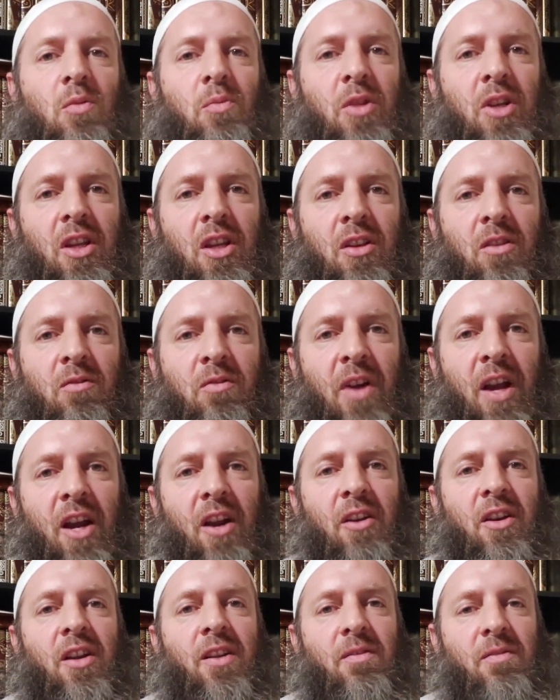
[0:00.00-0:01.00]
to be
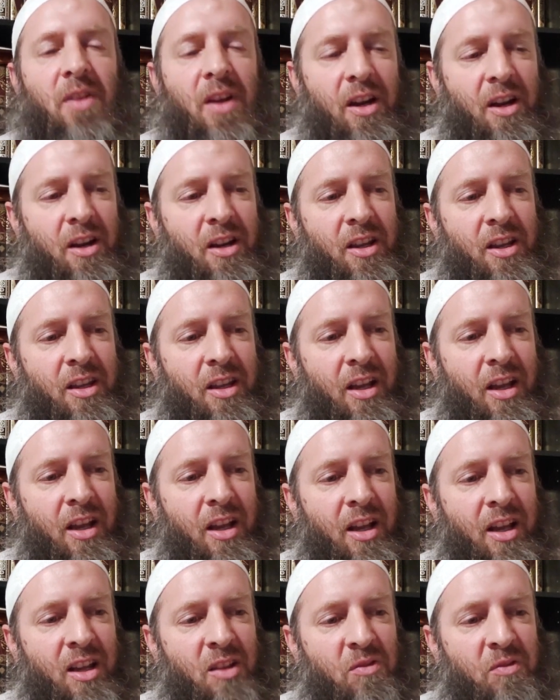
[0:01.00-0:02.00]
very, very
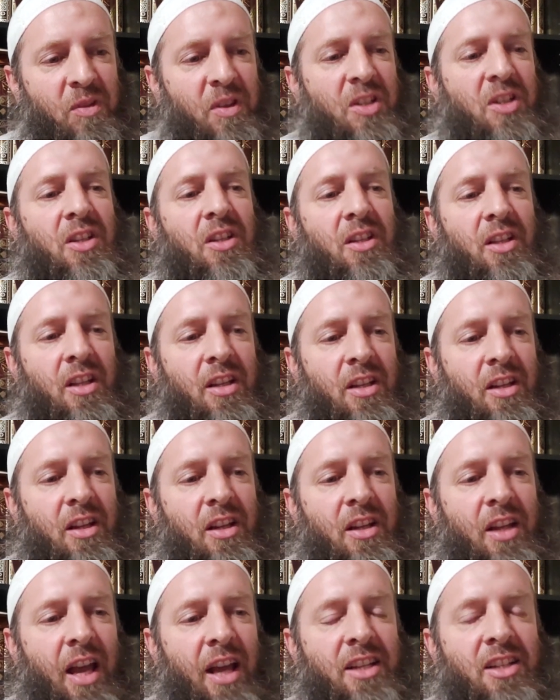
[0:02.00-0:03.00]
uh, efficient in
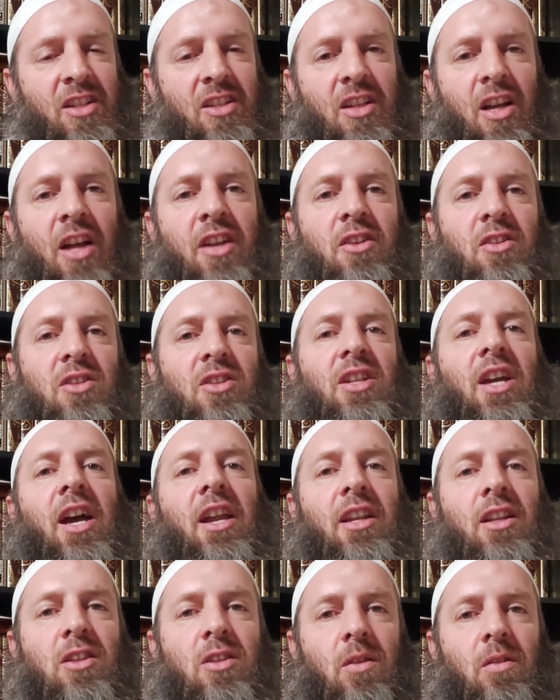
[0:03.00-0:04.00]
not just
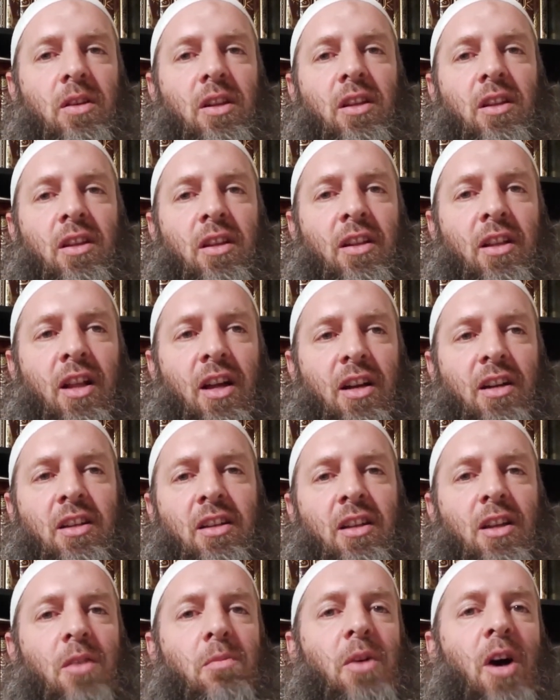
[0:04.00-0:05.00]
understanding Tawheed and
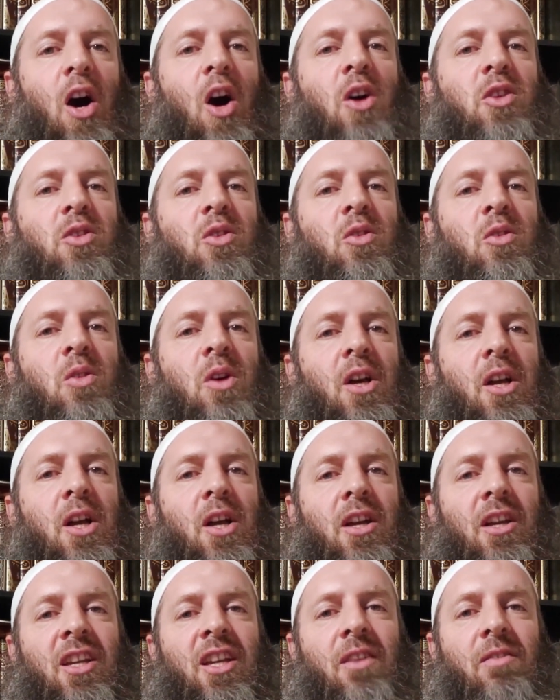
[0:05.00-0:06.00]
Aqidah, but also
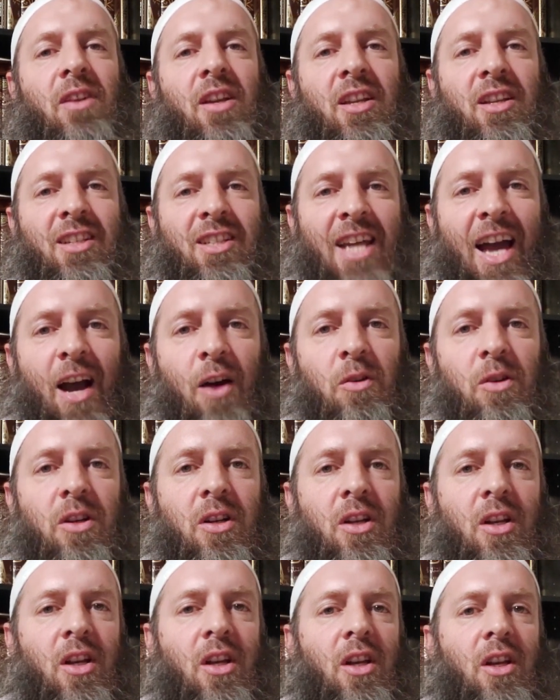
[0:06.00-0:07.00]
giving
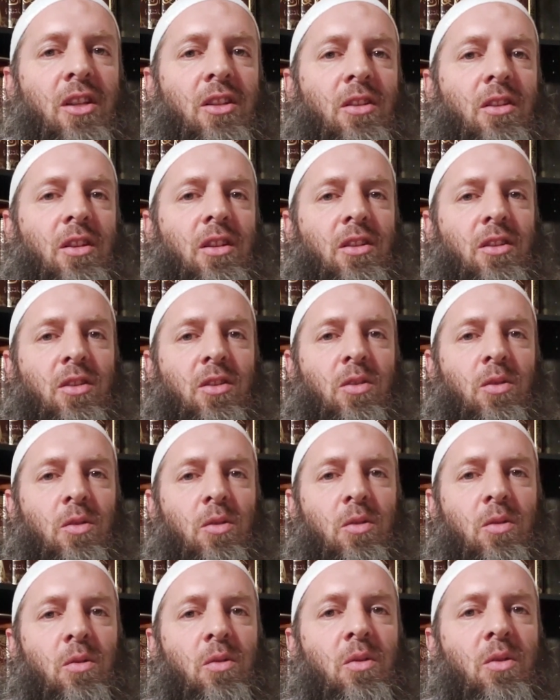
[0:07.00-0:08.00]
da'wah to these
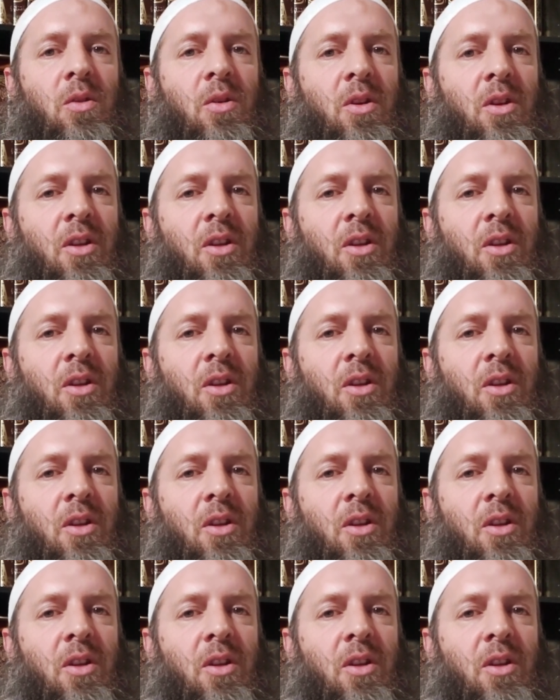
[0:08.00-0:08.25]
two